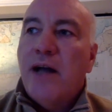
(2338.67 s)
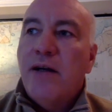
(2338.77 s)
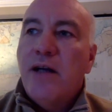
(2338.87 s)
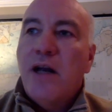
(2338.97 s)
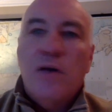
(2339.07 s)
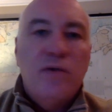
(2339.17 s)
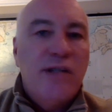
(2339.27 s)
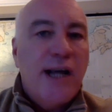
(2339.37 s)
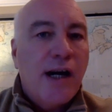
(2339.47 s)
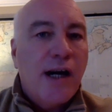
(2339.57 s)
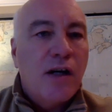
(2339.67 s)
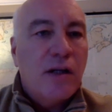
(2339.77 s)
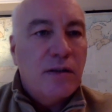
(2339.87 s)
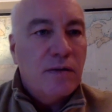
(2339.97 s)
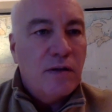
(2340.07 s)
you know, dare
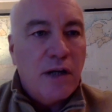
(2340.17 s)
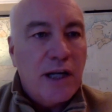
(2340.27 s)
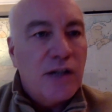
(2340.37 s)
and against